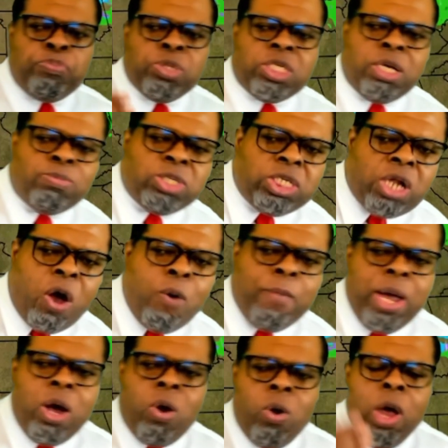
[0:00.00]
some snow
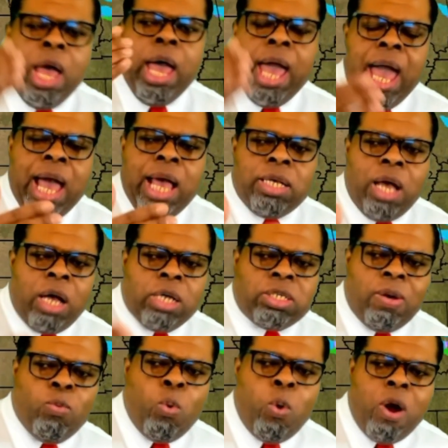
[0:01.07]
melt and
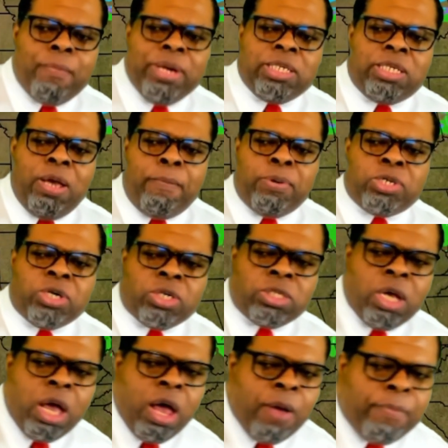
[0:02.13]
some warming
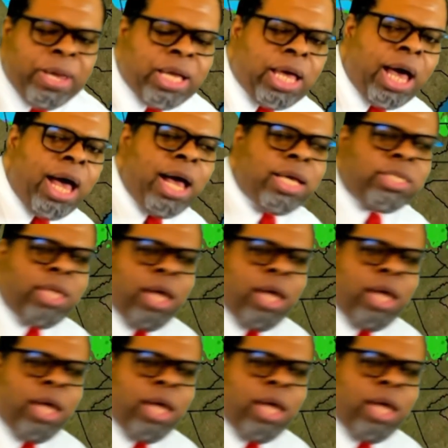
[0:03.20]
temperatures because